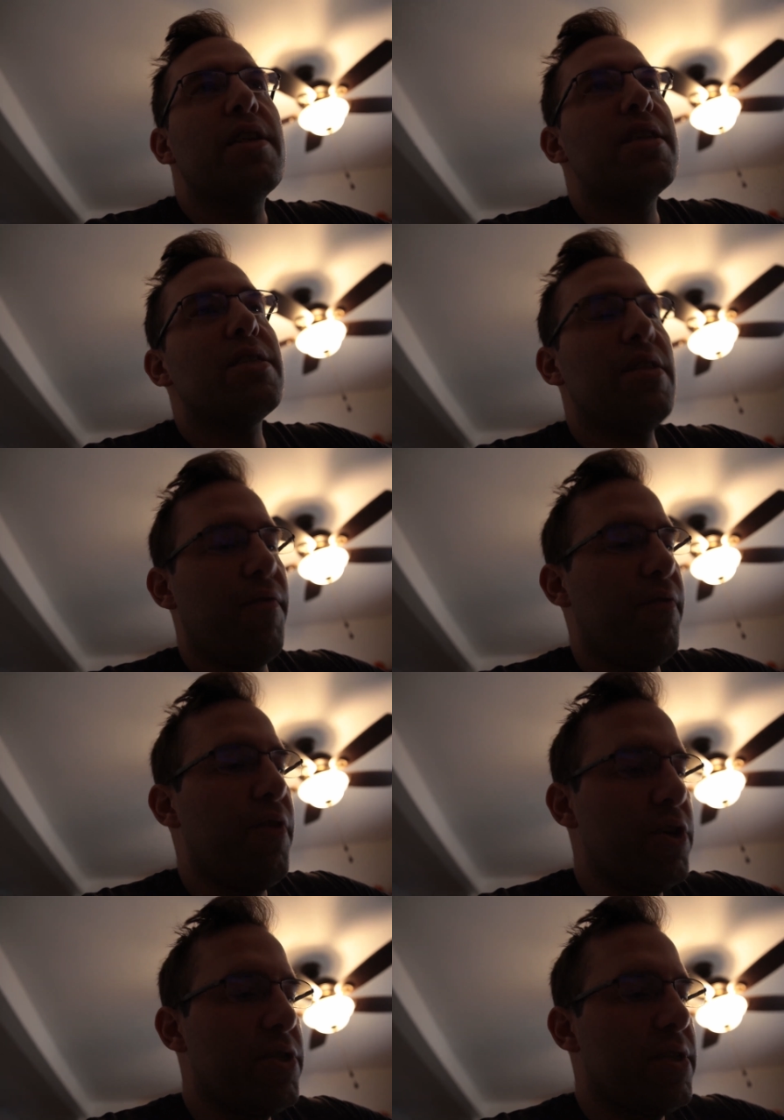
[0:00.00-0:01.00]
this is the
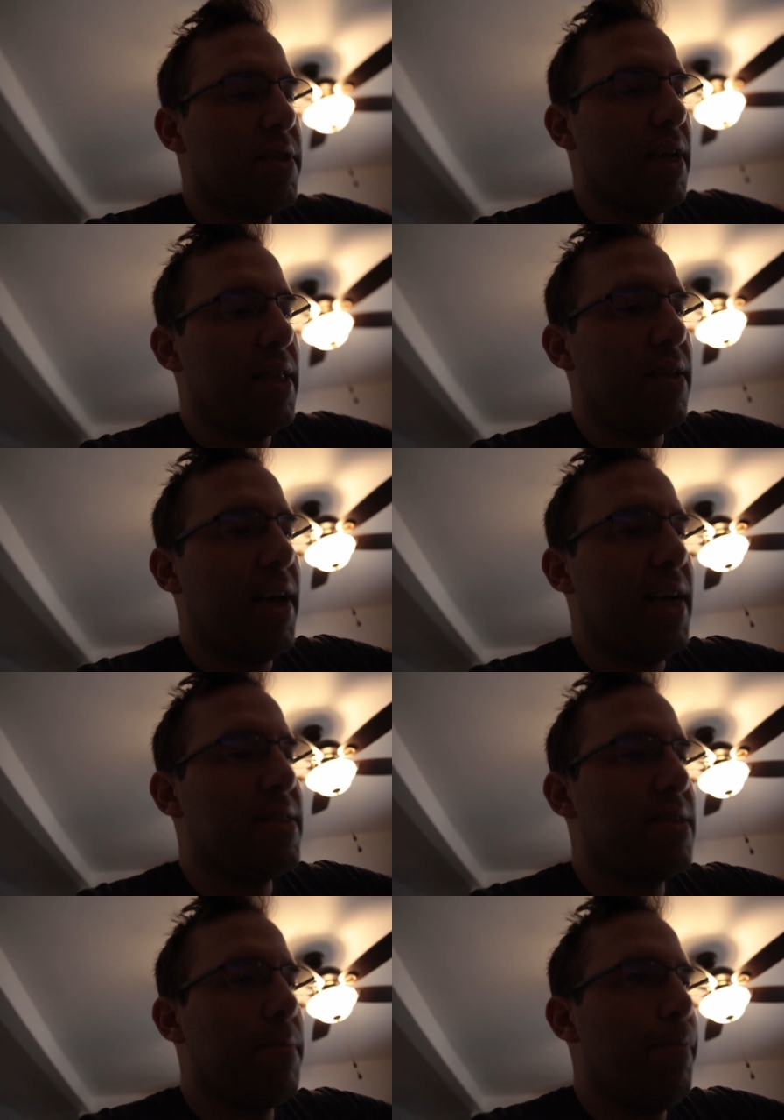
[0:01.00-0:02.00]
first, like in the
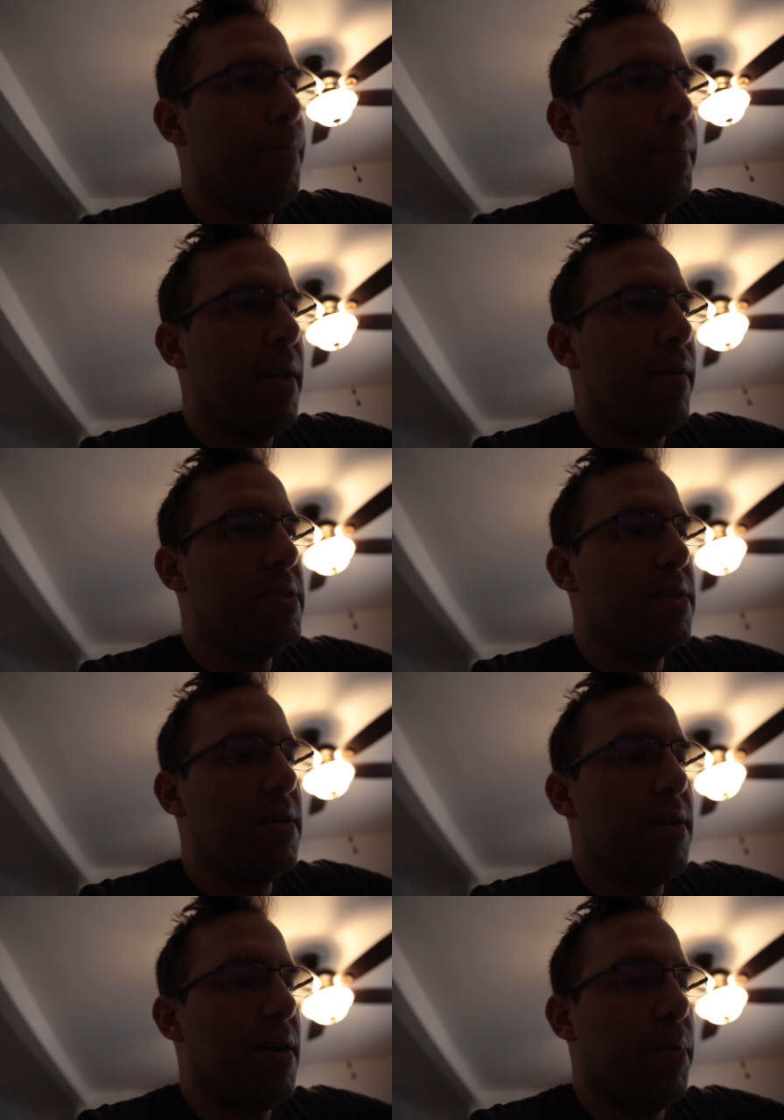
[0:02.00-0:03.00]
last
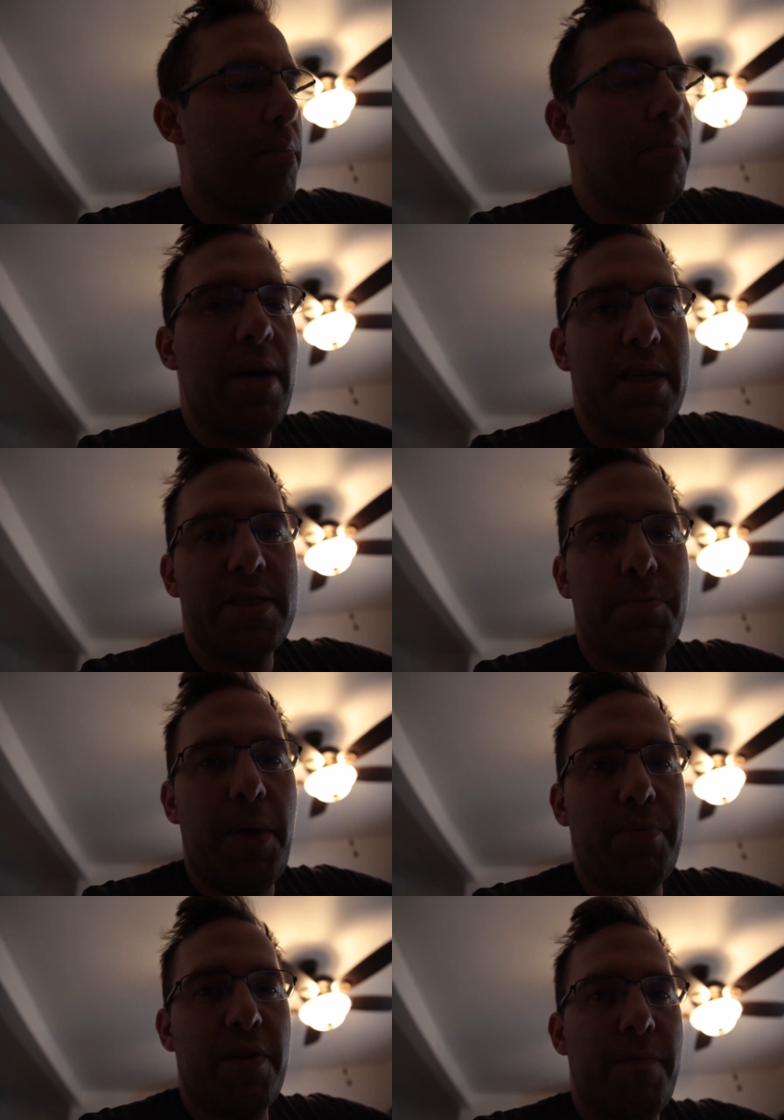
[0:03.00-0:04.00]
couple months,
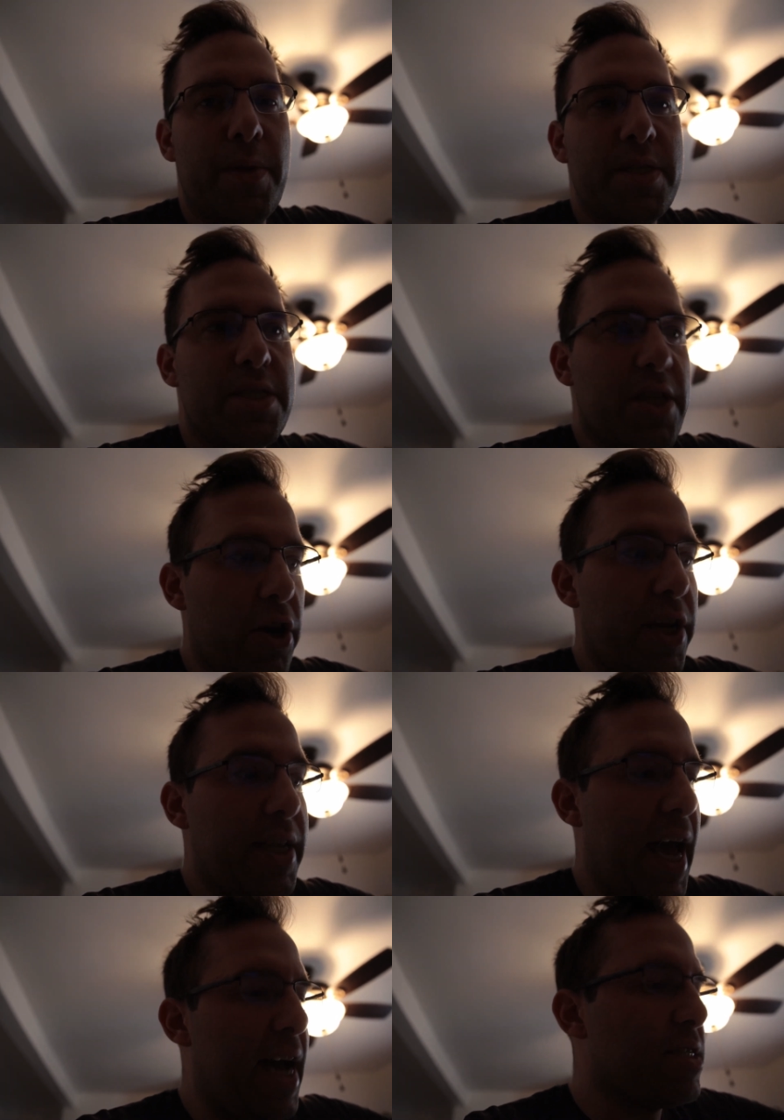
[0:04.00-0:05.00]
people have been starting
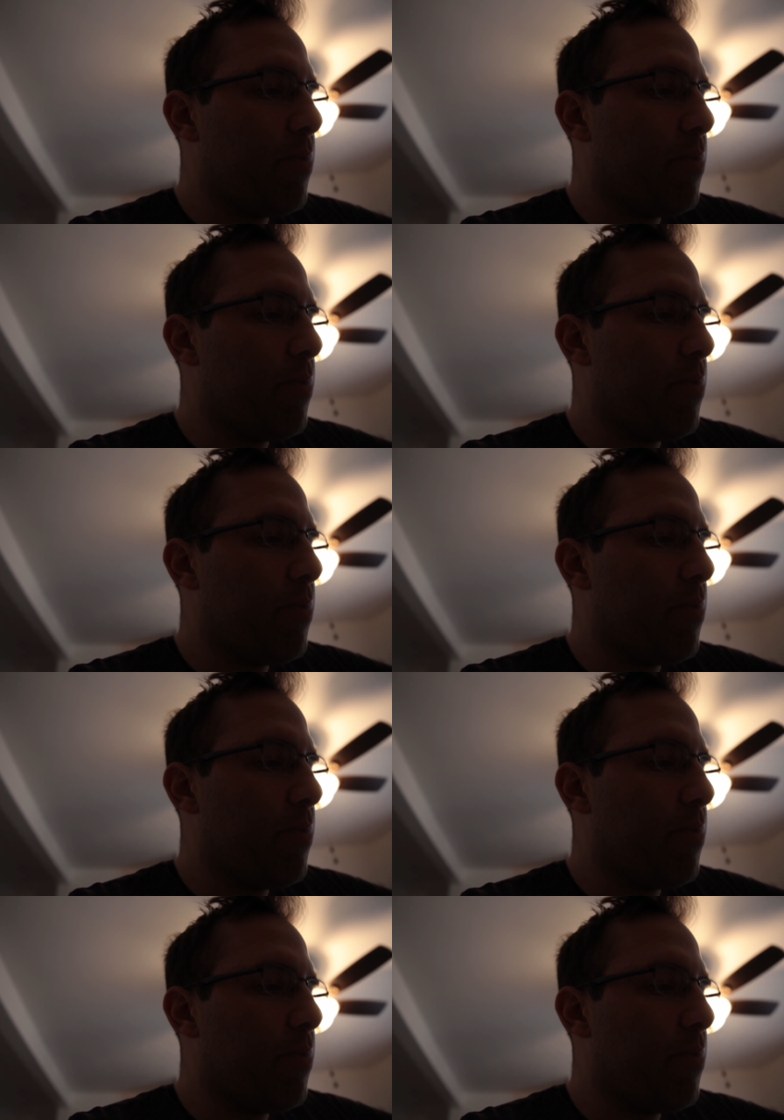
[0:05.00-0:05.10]
to ask